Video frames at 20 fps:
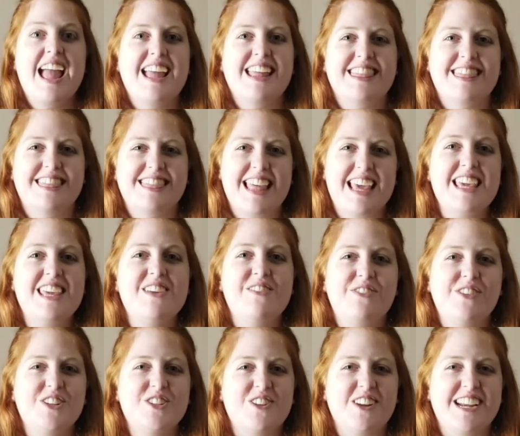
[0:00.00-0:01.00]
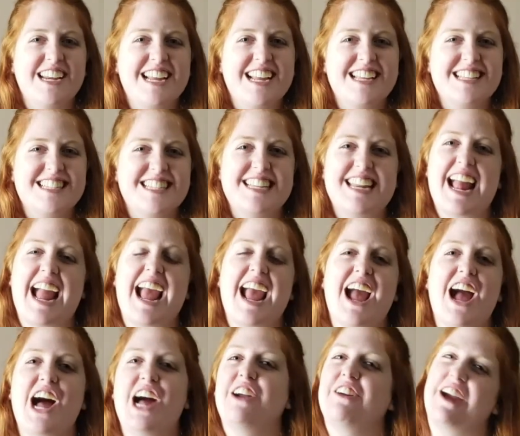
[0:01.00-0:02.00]
Thank you for joining us today
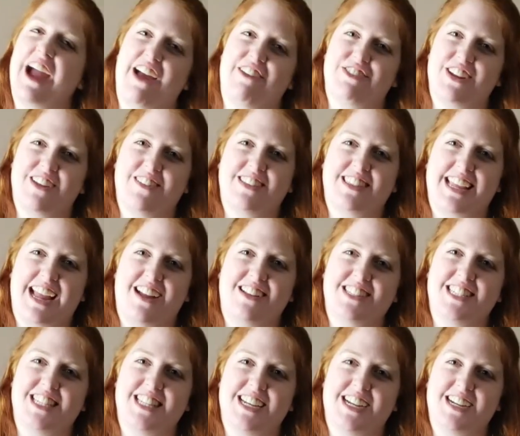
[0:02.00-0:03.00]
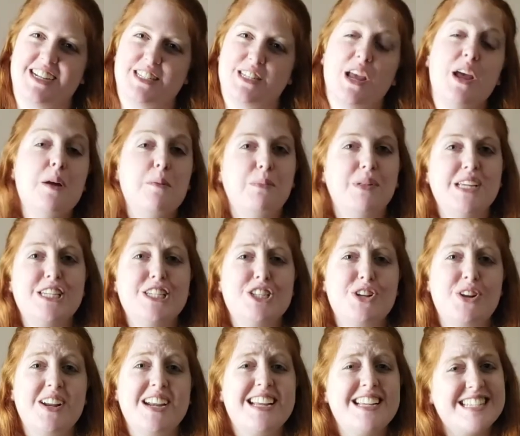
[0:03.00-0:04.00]
on Crafting with Counselors. Please
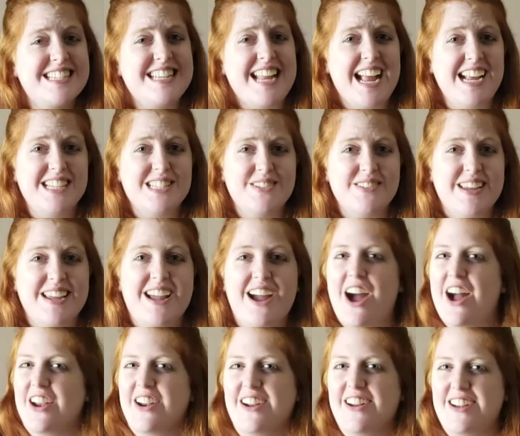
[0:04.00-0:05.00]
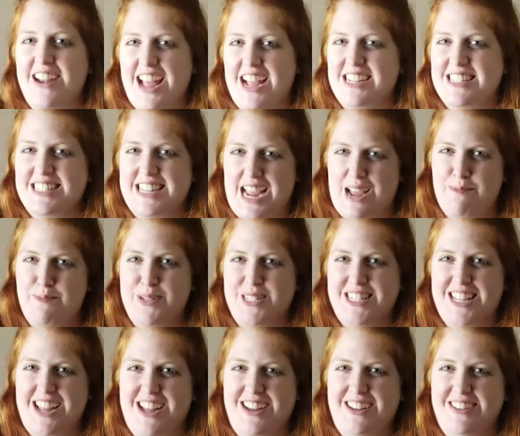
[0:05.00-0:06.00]
join us next week on our next
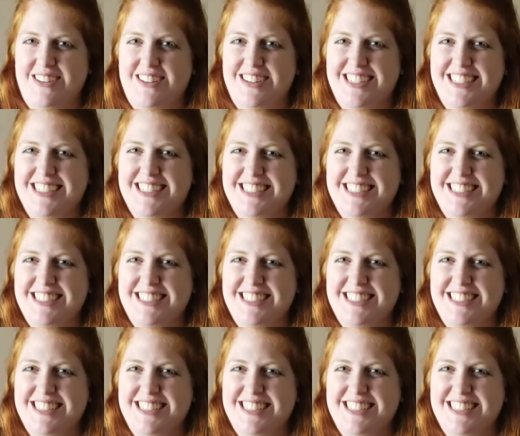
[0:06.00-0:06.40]
episode.